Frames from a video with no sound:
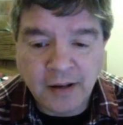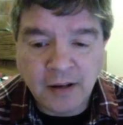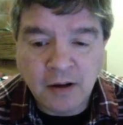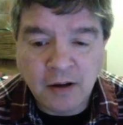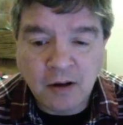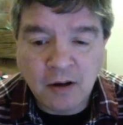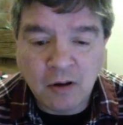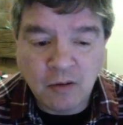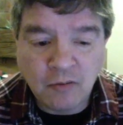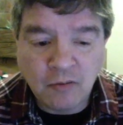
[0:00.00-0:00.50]

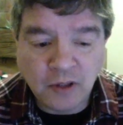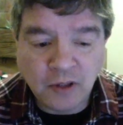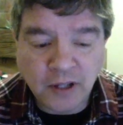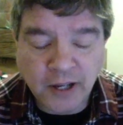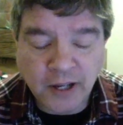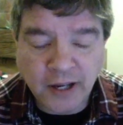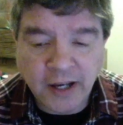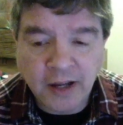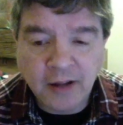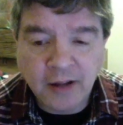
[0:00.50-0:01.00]

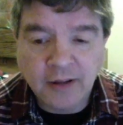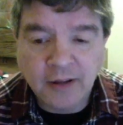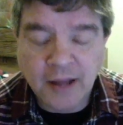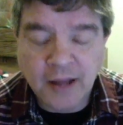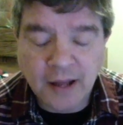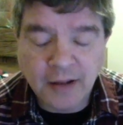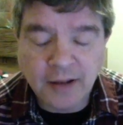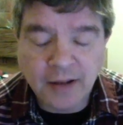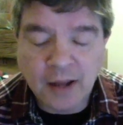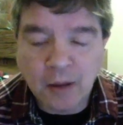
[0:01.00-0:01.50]
hopefully that
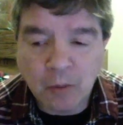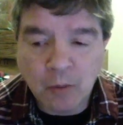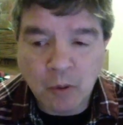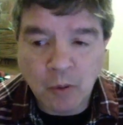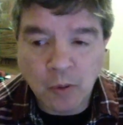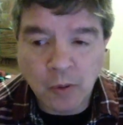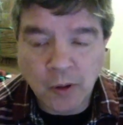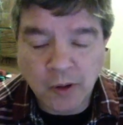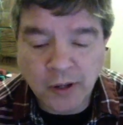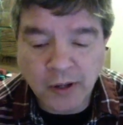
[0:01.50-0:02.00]
will
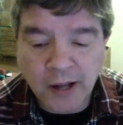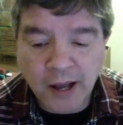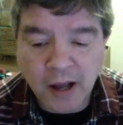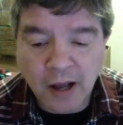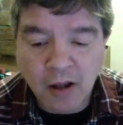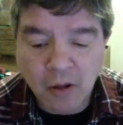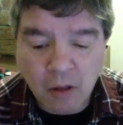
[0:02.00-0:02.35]
work out